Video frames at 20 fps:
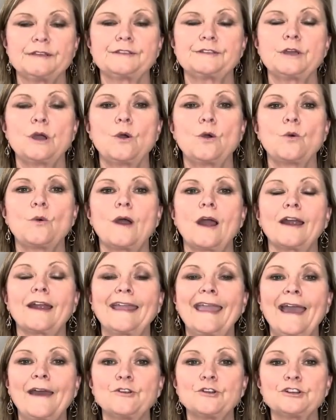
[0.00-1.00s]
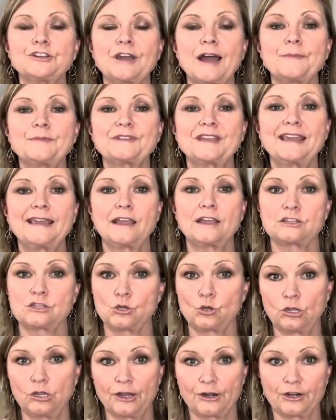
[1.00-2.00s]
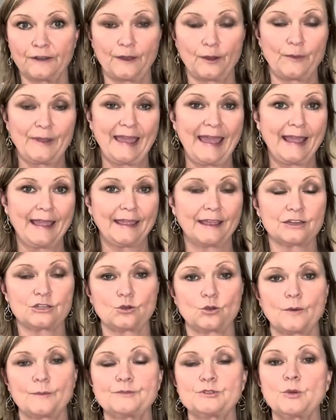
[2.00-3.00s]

So our countertops can get so cluttered that we can't get to them.